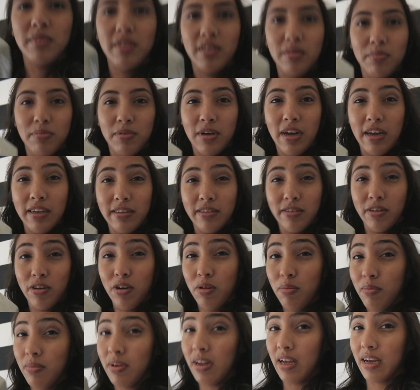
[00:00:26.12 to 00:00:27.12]
Mr. Price
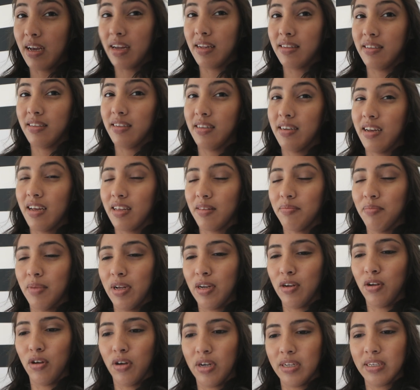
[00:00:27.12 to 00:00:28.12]
Home, like I said at my
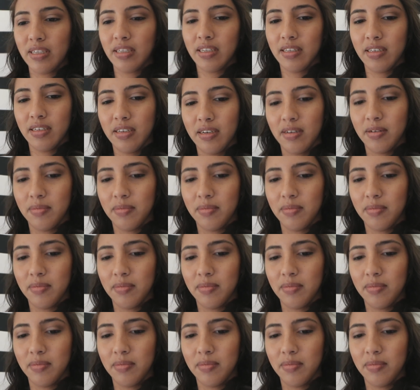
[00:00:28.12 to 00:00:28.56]
last